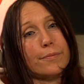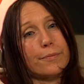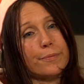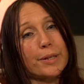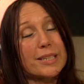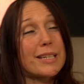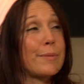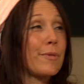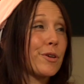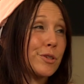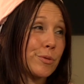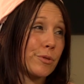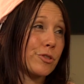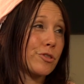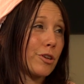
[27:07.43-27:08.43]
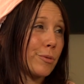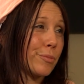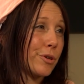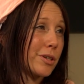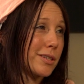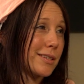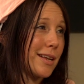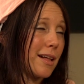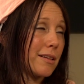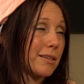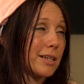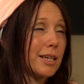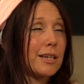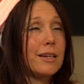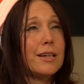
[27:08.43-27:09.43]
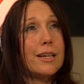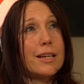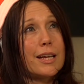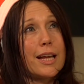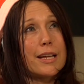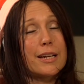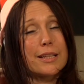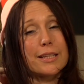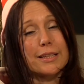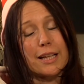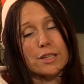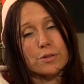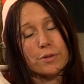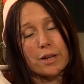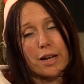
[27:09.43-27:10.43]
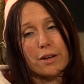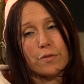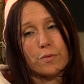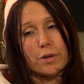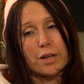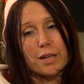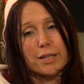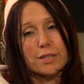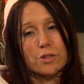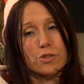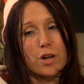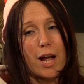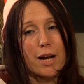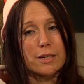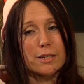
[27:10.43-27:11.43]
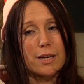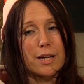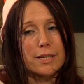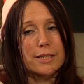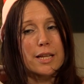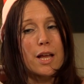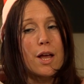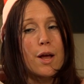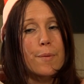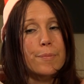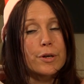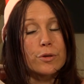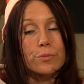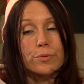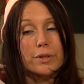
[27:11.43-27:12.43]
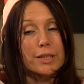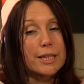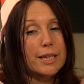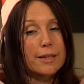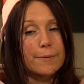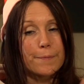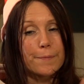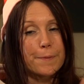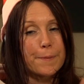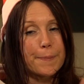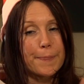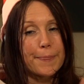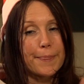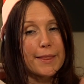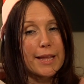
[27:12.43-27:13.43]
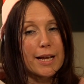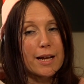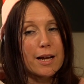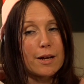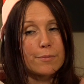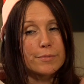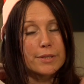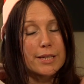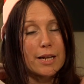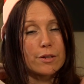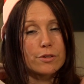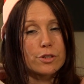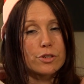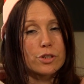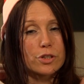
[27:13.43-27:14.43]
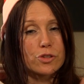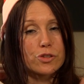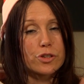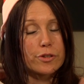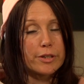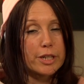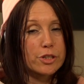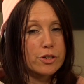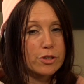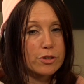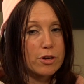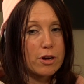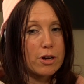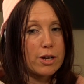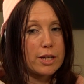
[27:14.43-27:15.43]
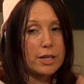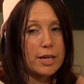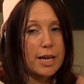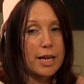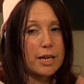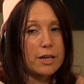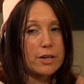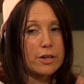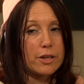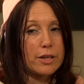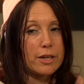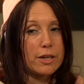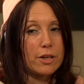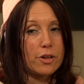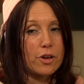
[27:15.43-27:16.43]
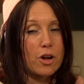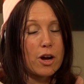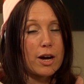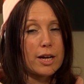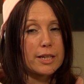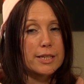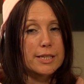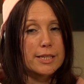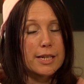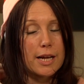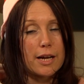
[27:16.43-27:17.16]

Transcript: Because I'm also a strong personality, and I think that's kind of what has attracted us. But it comes down to just cheering each other on and not